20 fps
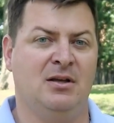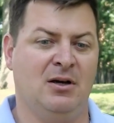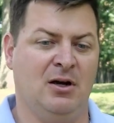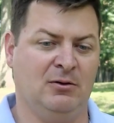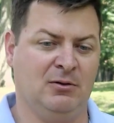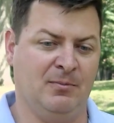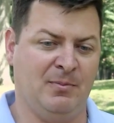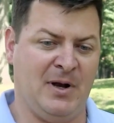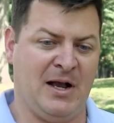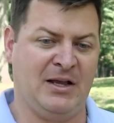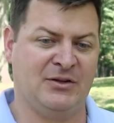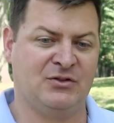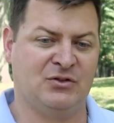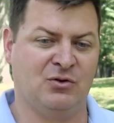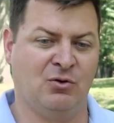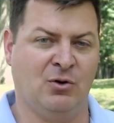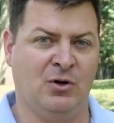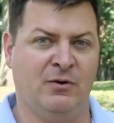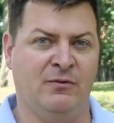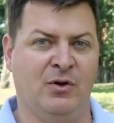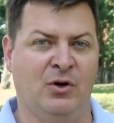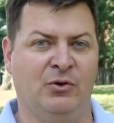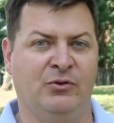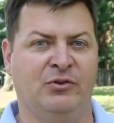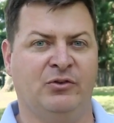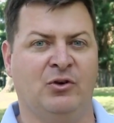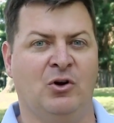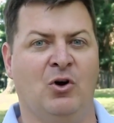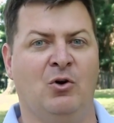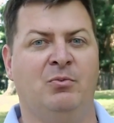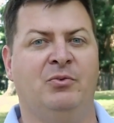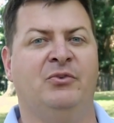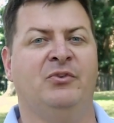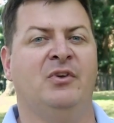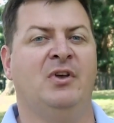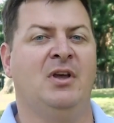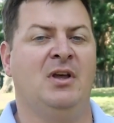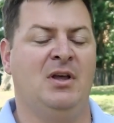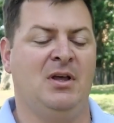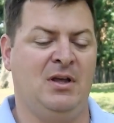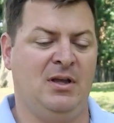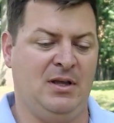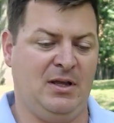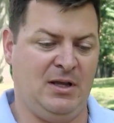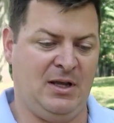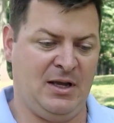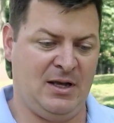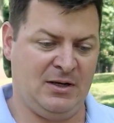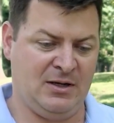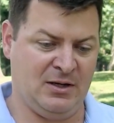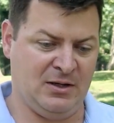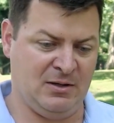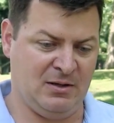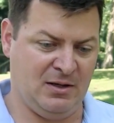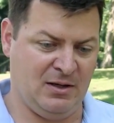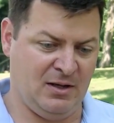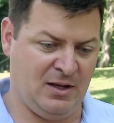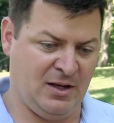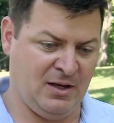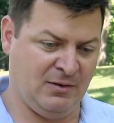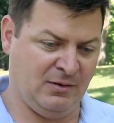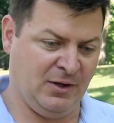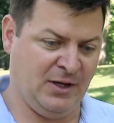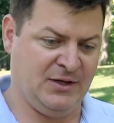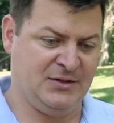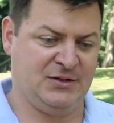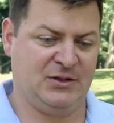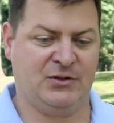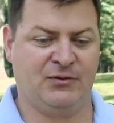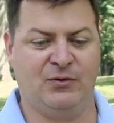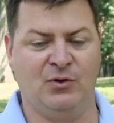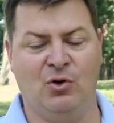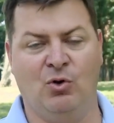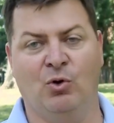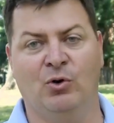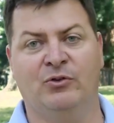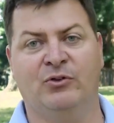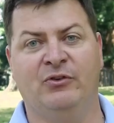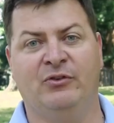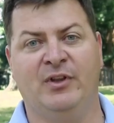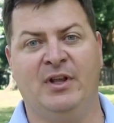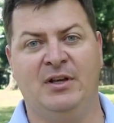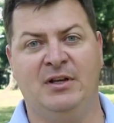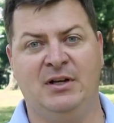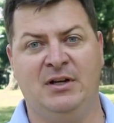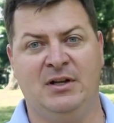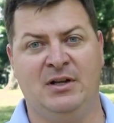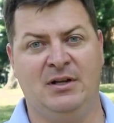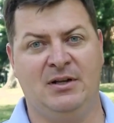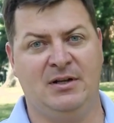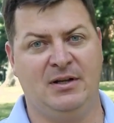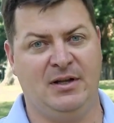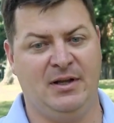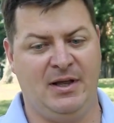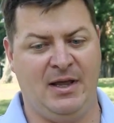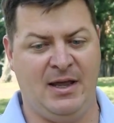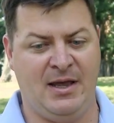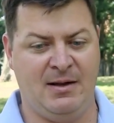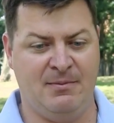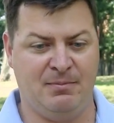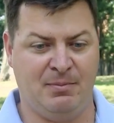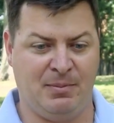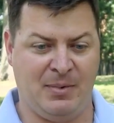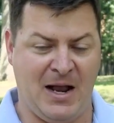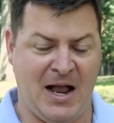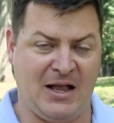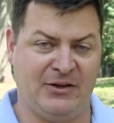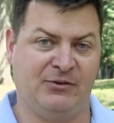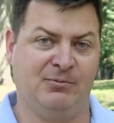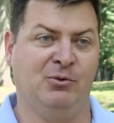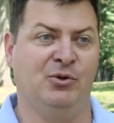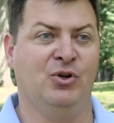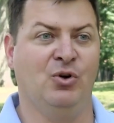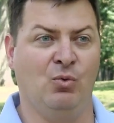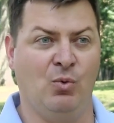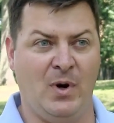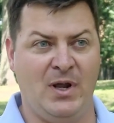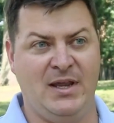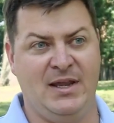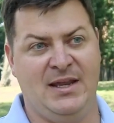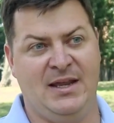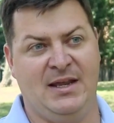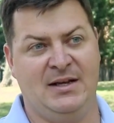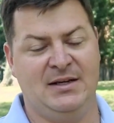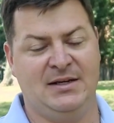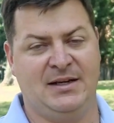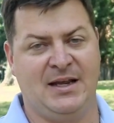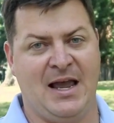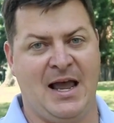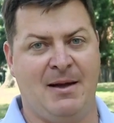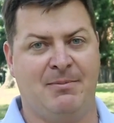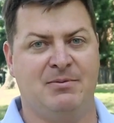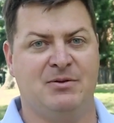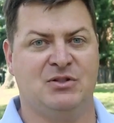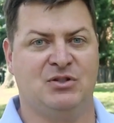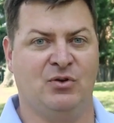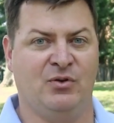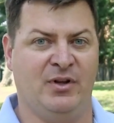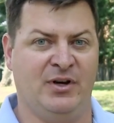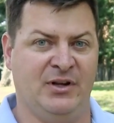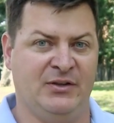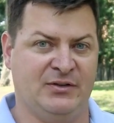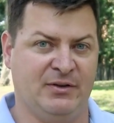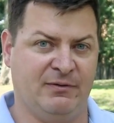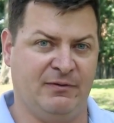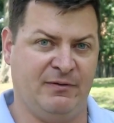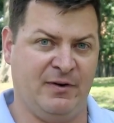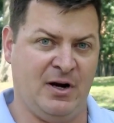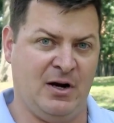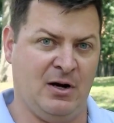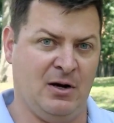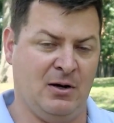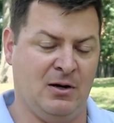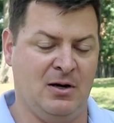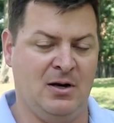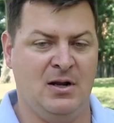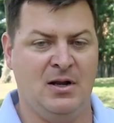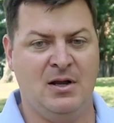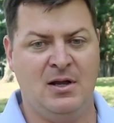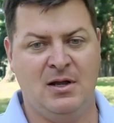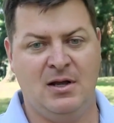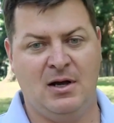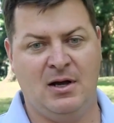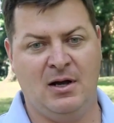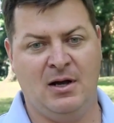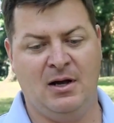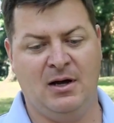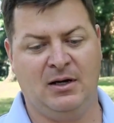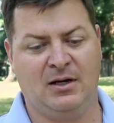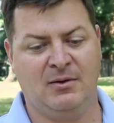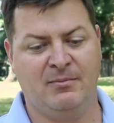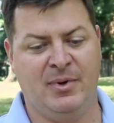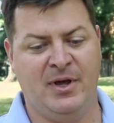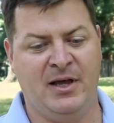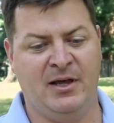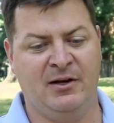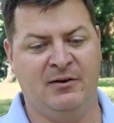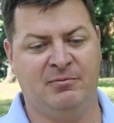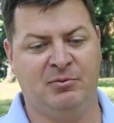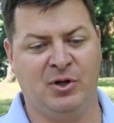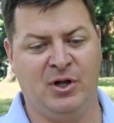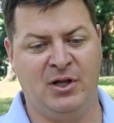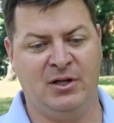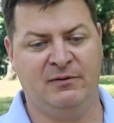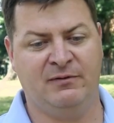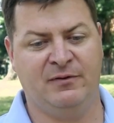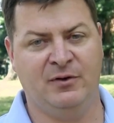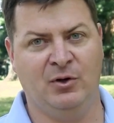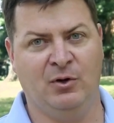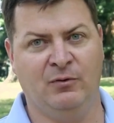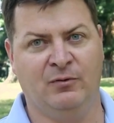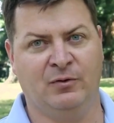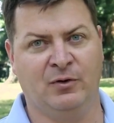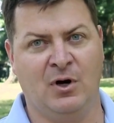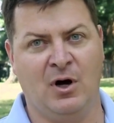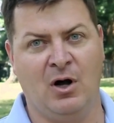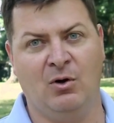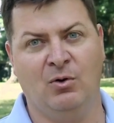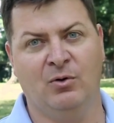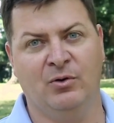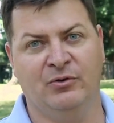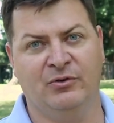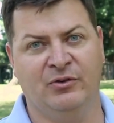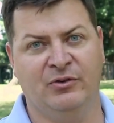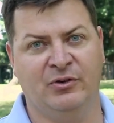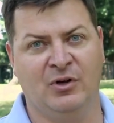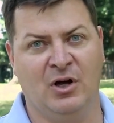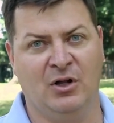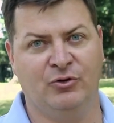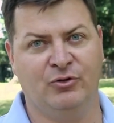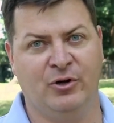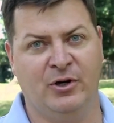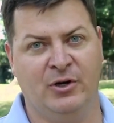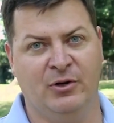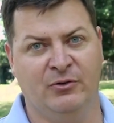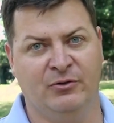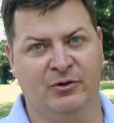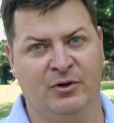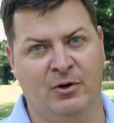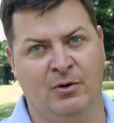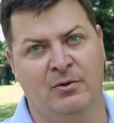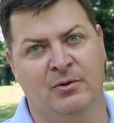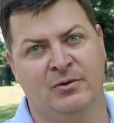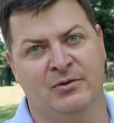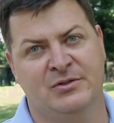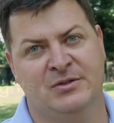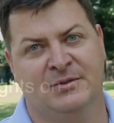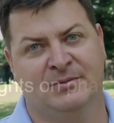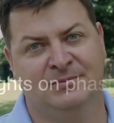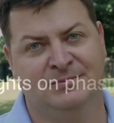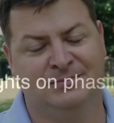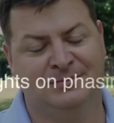a repository of those scopes, and Lasix for the horses that need it, and possibly a weight handicap so that it's a fair competitive playing field for all horses and all trainers and owners.